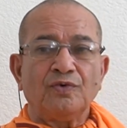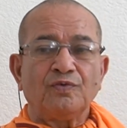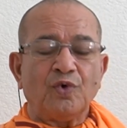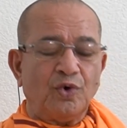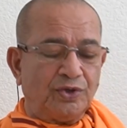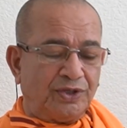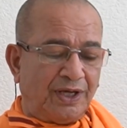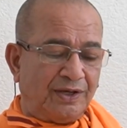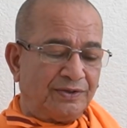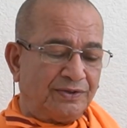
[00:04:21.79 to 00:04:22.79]
4
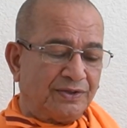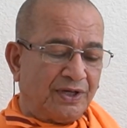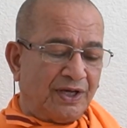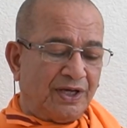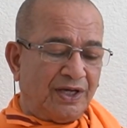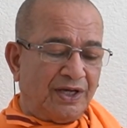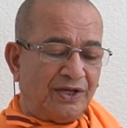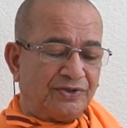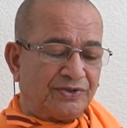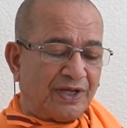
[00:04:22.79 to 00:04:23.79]
things he
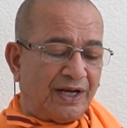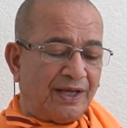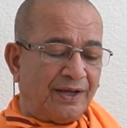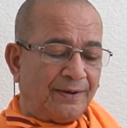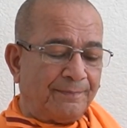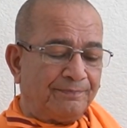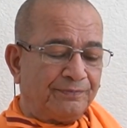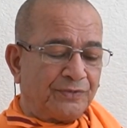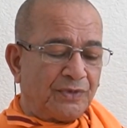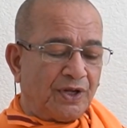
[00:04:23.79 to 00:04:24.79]
is telling.
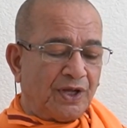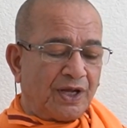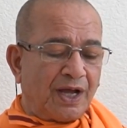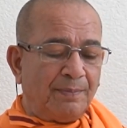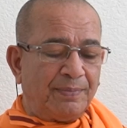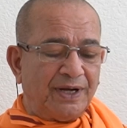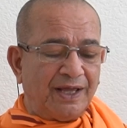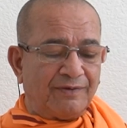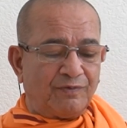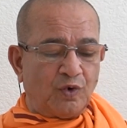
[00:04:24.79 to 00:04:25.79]
Company
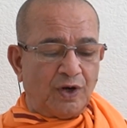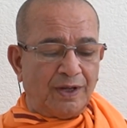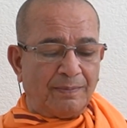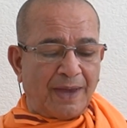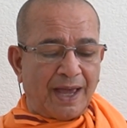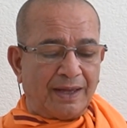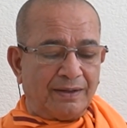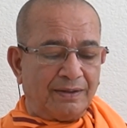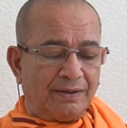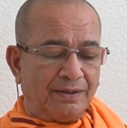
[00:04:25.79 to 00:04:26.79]
of holy man,